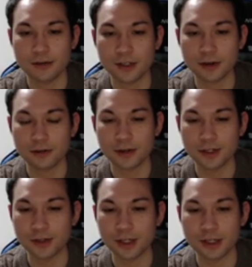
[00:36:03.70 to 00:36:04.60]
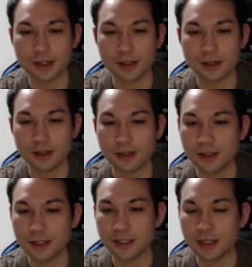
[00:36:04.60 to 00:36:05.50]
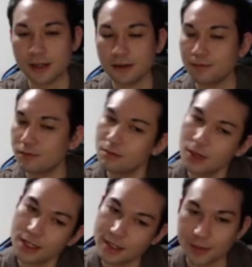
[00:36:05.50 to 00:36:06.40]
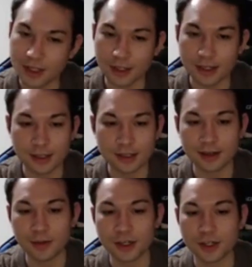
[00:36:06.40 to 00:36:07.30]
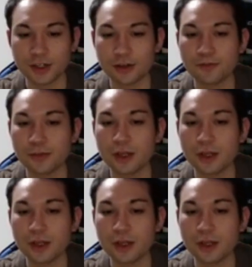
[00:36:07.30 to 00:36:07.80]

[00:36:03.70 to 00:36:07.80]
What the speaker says: of start reducing this side. Something like this, I'm not sure.